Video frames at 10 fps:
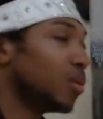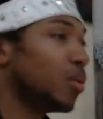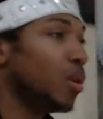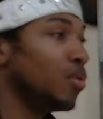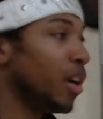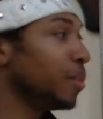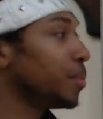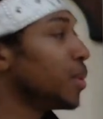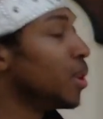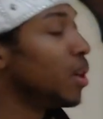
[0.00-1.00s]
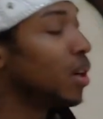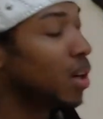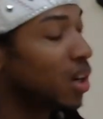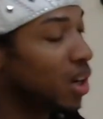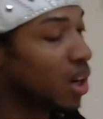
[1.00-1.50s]
Good, right?
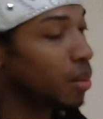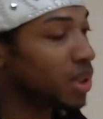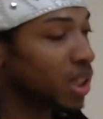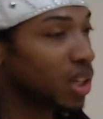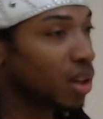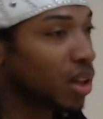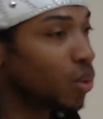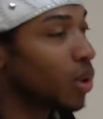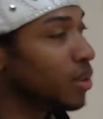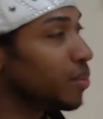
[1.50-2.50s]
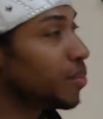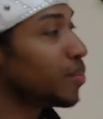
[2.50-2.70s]
Is there another one?